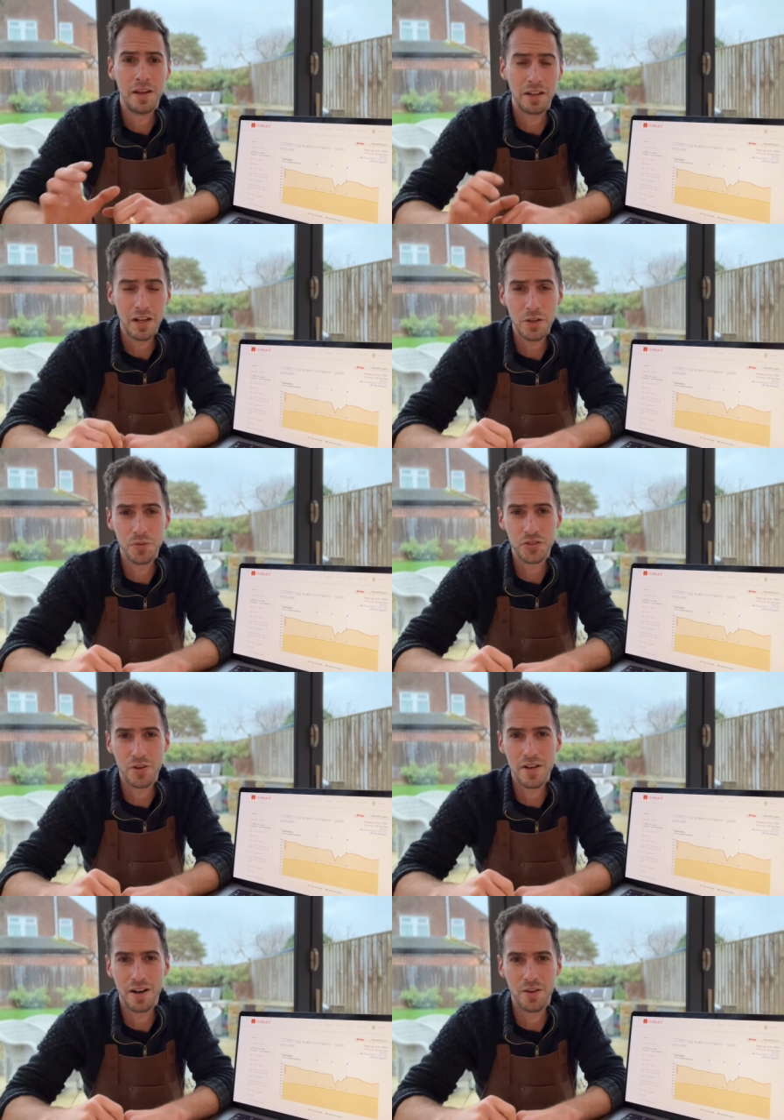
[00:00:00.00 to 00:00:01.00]
and click on the
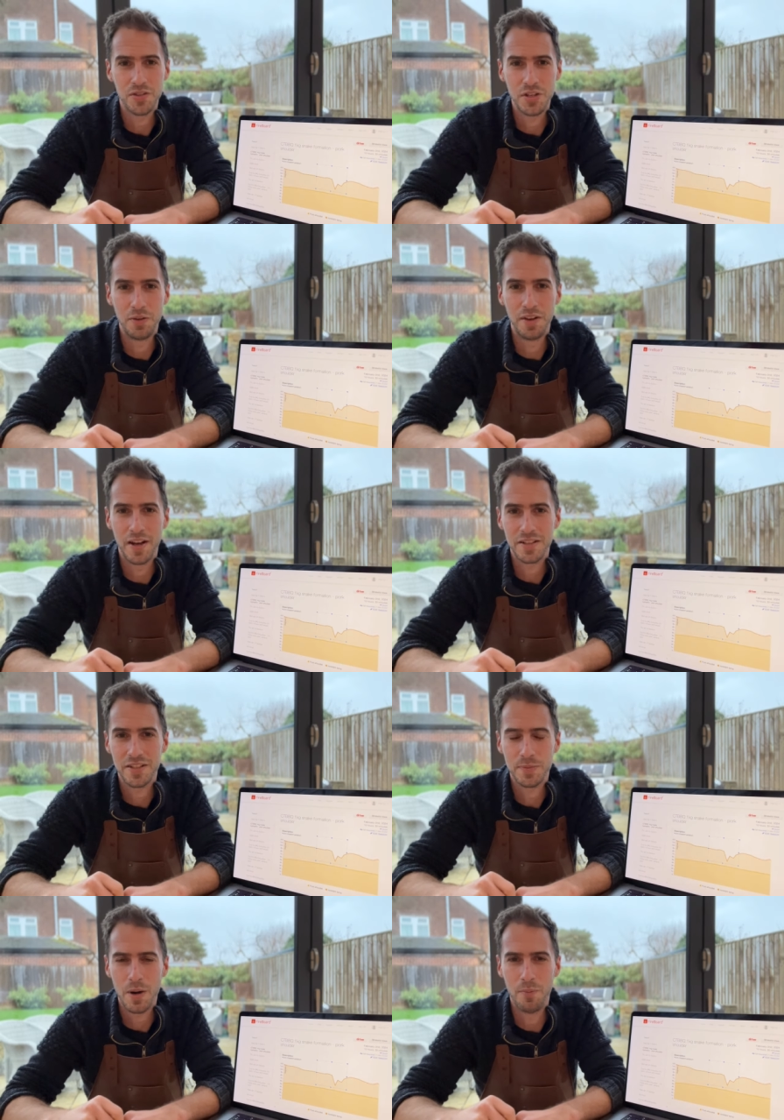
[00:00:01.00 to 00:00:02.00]
screen and I'll see you in the next
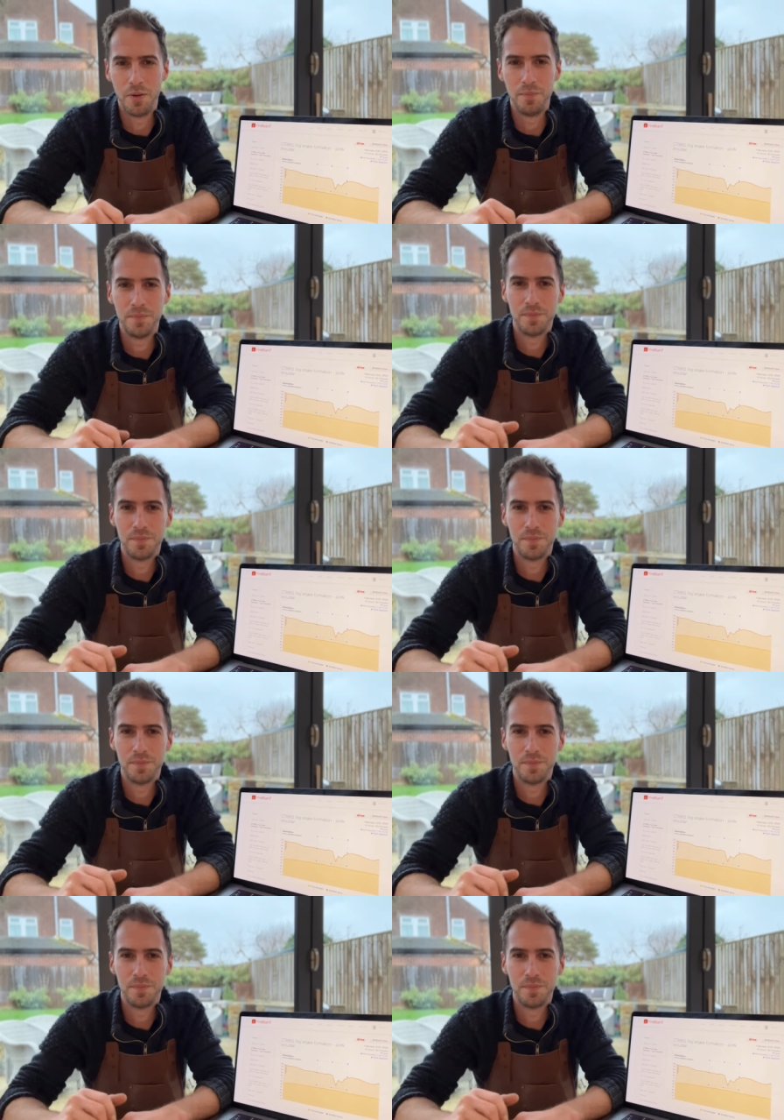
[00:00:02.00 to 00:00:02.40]
experiment.